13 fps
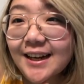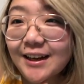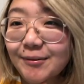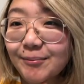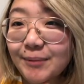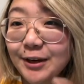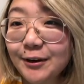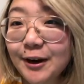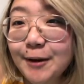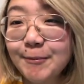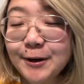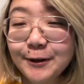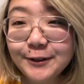my
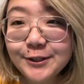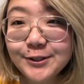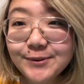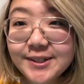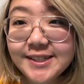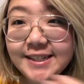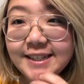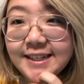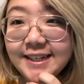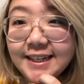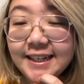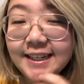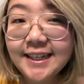grandparents were
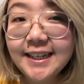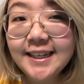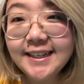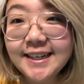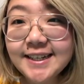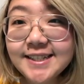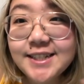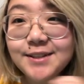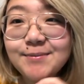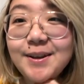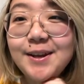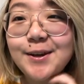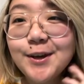sitting next to
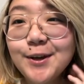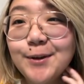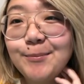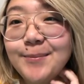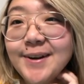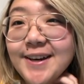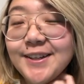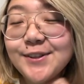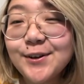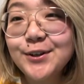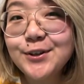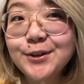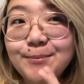me. So
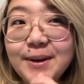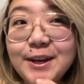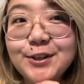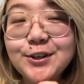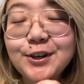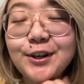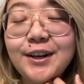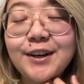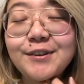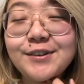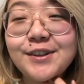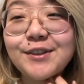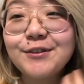I took a picture, and
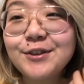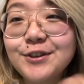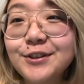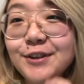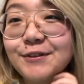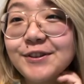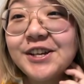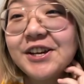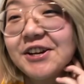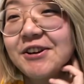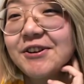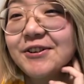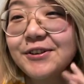I originally was like,
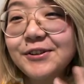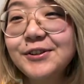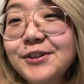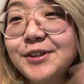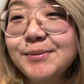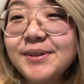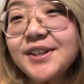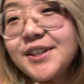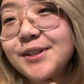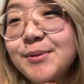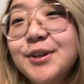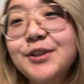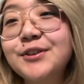oh, just be a
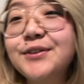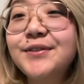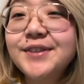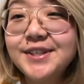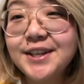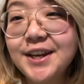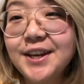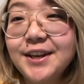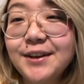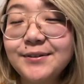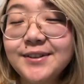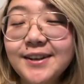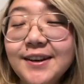nice picture of us hanging
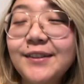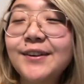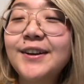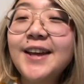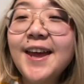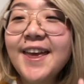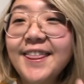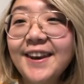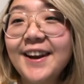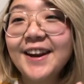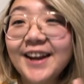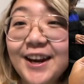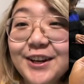out together. Then
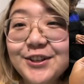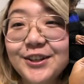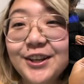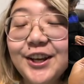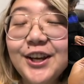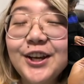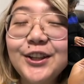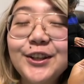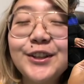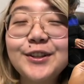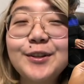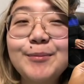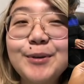I actually
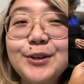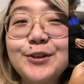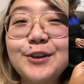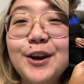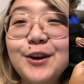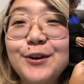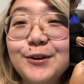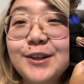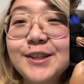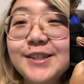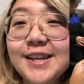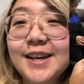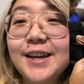looked at the picture. I
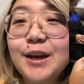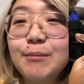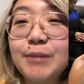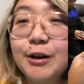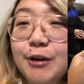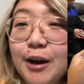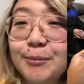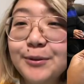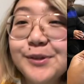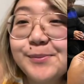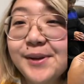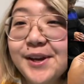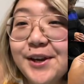noticed that my grandma
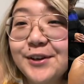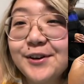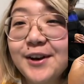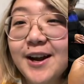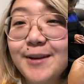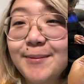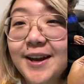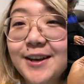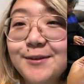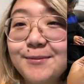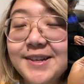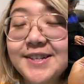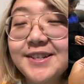was playing on her iPad
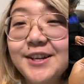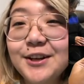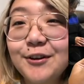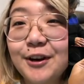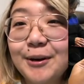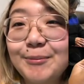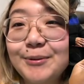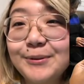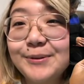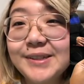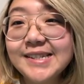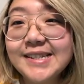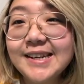and my grandpa
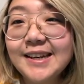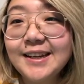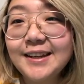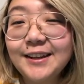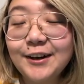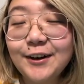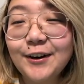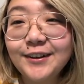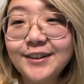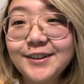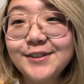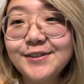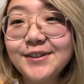was there on
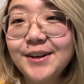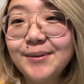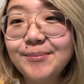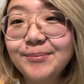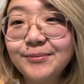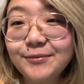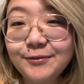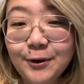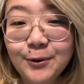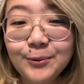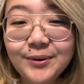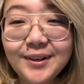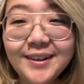his
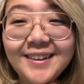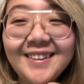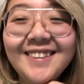phone